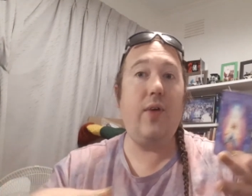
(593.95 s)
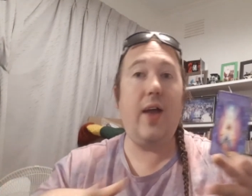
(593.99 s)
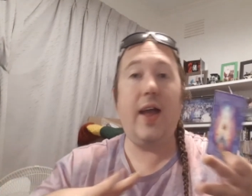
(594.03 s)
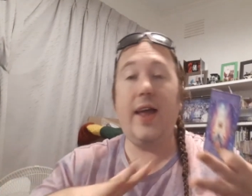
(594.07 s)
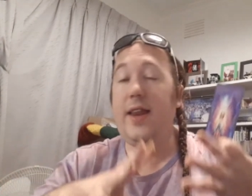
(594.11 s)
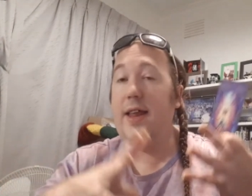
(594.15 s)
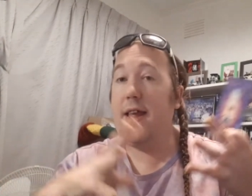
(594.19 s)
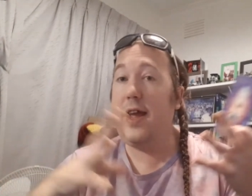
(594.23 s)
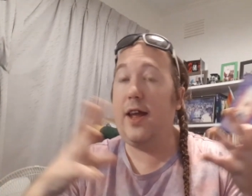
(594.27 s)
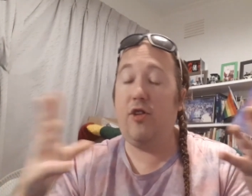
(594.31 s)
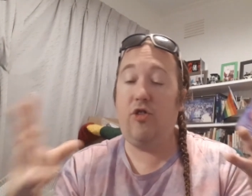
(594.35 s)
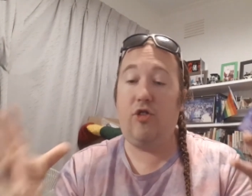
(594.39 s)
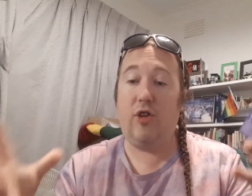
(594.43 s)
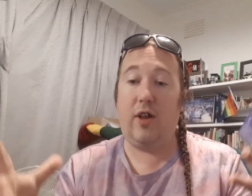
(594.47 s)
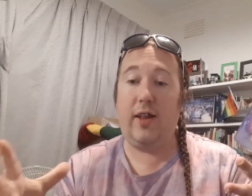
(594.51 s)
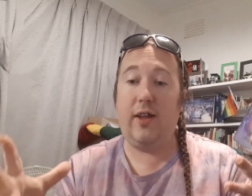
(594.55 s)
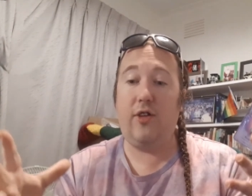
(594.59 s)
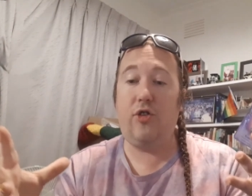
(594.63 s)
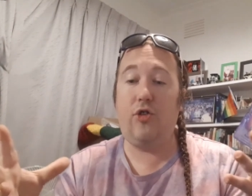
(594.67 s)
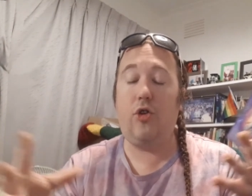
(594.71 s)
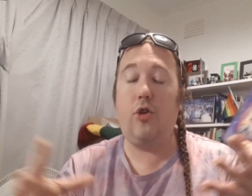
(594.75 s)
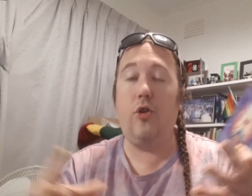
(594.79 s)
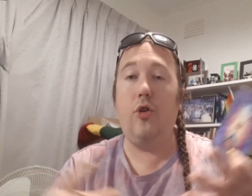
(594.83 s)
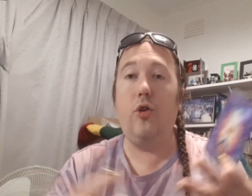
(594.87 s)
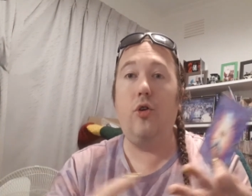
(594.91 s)
any
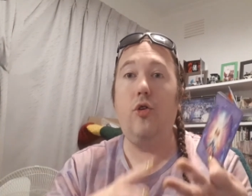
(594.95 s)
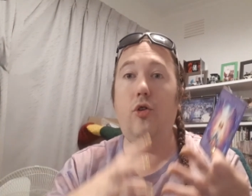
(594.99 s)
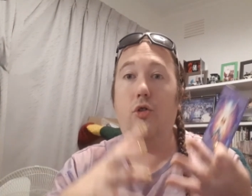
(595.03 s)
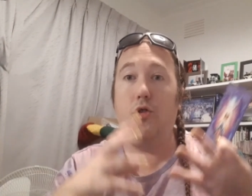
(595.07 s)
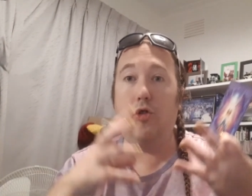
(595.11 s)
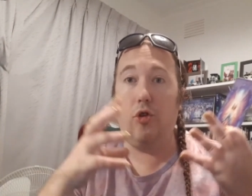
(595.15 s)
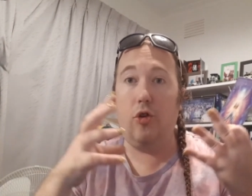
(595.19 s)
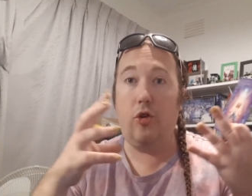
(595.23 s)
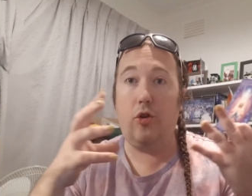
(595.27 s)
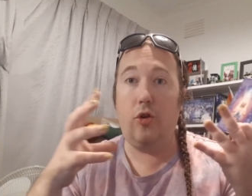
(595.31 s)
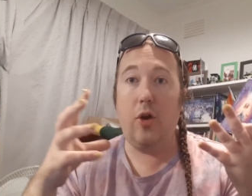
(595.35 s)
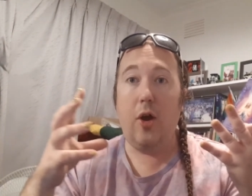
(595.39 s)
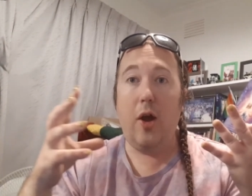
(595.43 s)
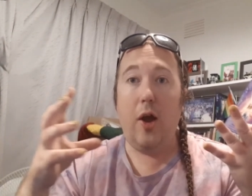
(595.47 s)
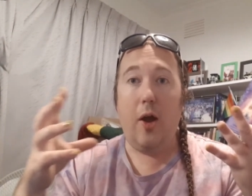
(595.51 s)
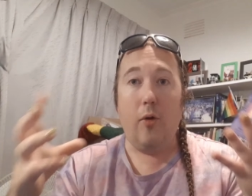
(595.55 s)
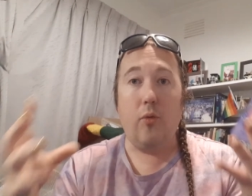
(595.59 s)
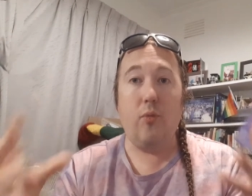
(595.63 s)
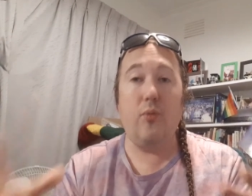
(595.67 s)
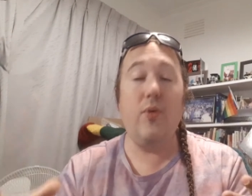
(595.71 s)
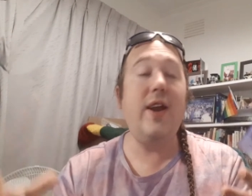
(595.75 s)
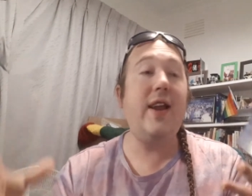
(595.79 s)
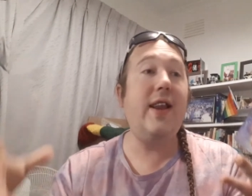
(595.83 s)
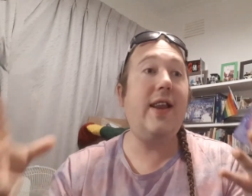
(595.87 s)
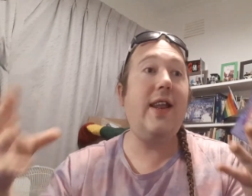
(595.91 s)
angelics who do
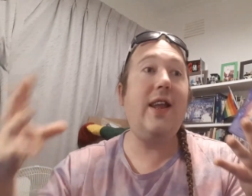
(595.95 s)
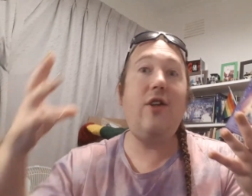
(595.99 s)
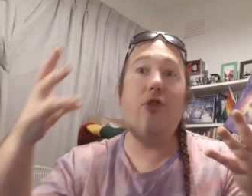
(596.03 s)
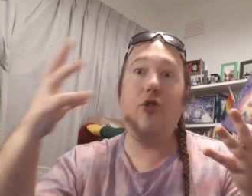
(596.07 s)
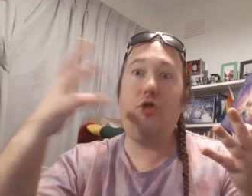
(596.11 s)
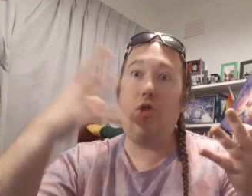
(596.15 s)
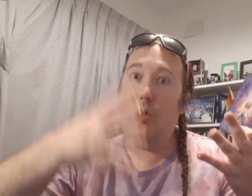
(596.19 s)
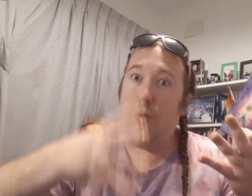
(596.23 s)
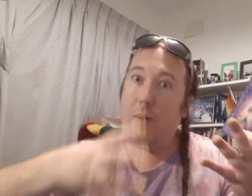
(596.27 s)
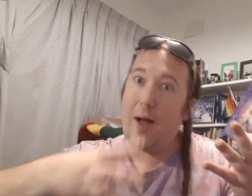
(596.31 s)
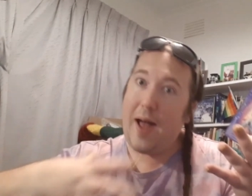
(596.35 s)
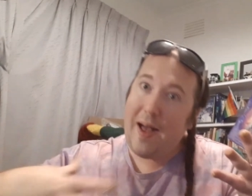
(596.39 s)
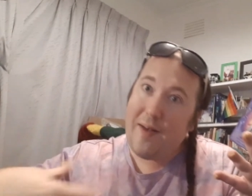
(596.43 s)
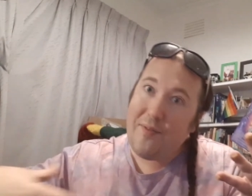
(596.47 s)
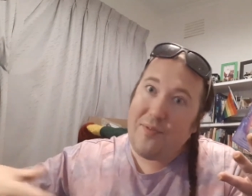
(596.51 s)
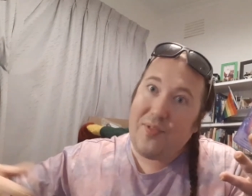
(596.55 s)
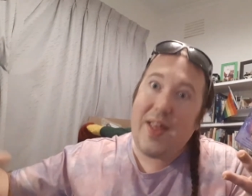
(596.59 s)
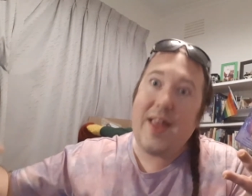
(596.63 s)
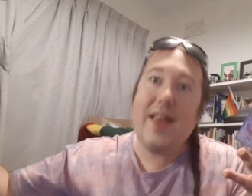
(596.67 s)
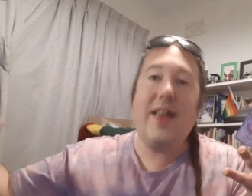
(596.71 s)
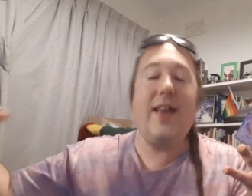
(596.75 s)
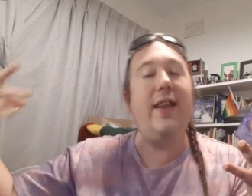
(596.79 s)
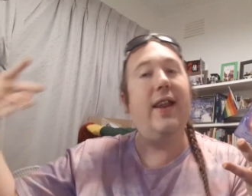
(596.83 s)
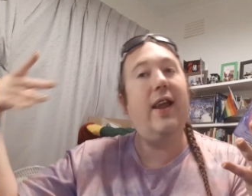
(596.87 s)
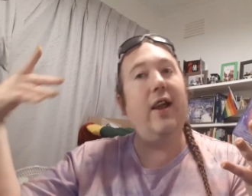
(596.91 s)
readings, who have
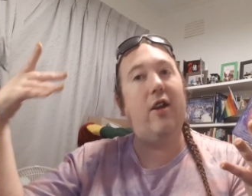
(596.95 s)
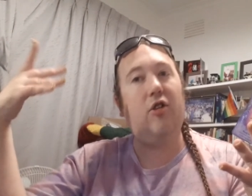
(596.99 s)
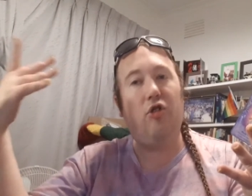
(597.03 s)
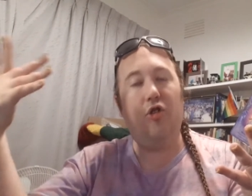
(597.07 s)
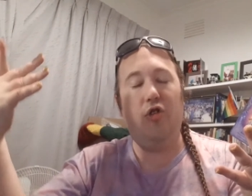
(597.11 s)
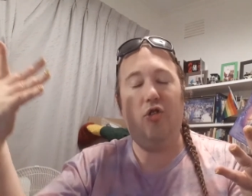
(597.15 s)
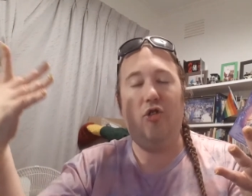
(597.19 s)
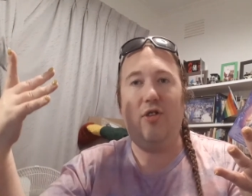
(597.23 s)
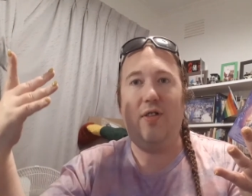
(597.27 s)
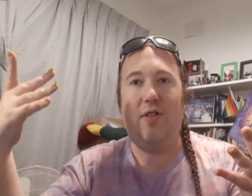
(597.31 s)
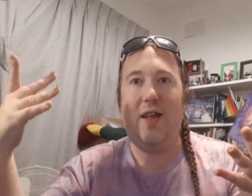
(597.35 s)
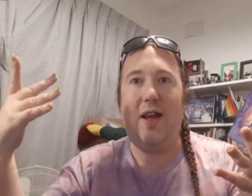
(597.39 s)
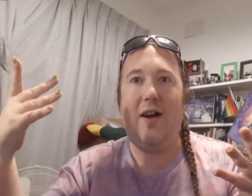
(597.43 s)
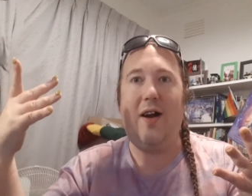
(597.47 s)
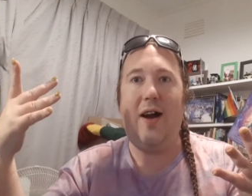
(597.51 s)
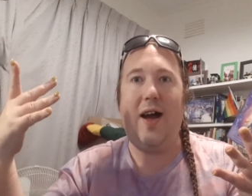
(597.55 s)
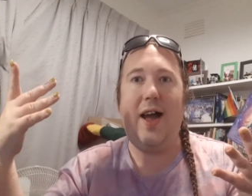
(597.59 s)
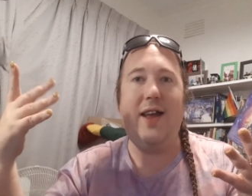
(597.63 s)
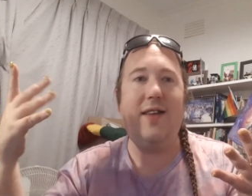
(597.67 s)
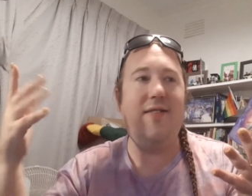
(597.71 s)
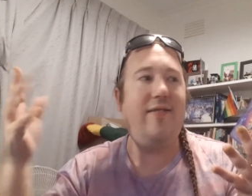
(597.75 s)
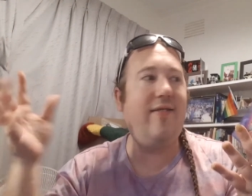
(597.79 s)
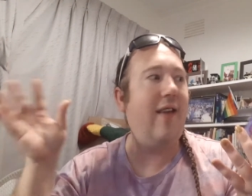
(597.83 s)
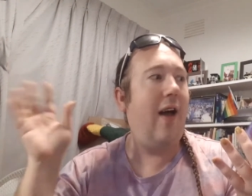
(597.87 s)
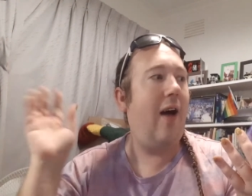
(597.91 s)
their connection to their
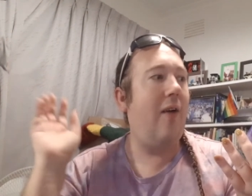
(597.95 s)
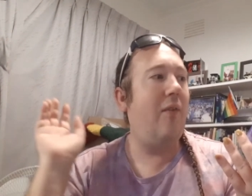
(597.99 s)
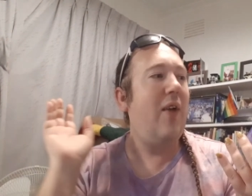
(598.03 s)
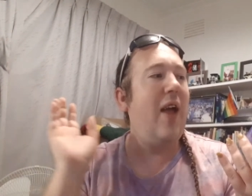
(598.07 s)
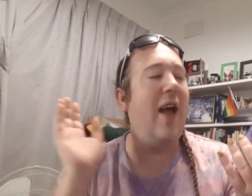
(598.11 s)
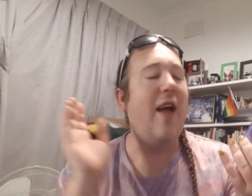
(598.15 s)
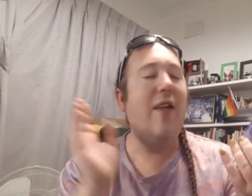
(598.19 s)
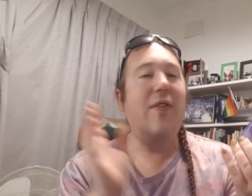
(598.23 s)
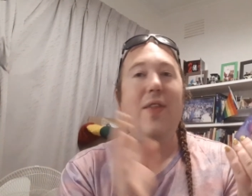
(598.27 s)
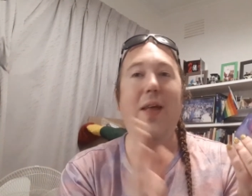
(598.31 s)
higher self,